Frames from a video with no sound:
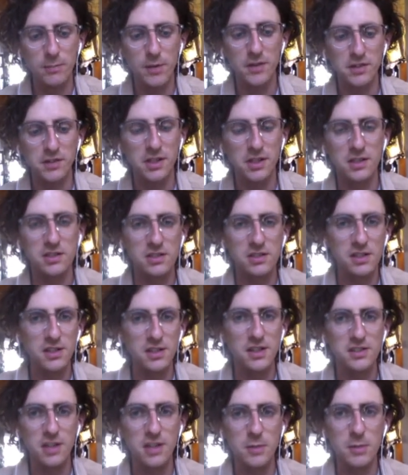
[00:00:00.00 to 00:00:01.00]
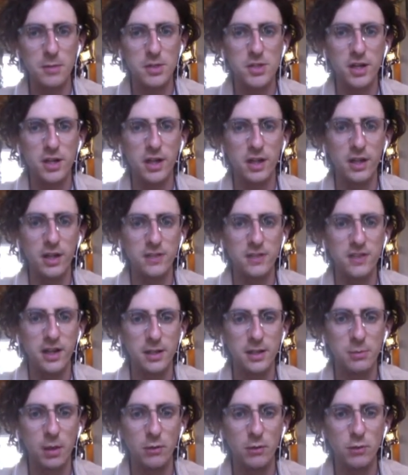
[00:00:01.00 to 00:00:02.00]
as you can see in this image here,
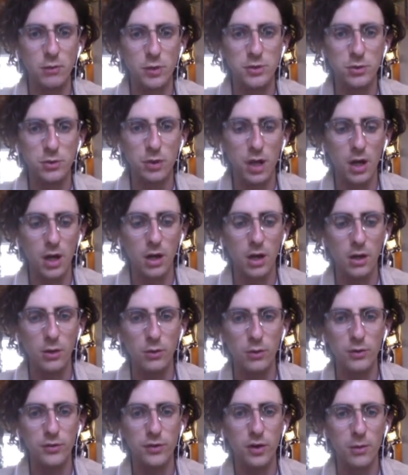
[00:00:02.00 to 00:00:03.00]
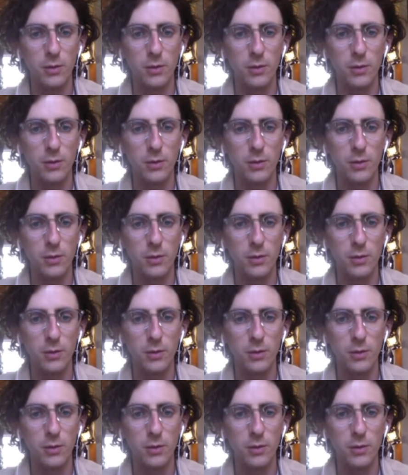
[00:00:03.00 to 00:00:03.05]
taken by Russell Lowe from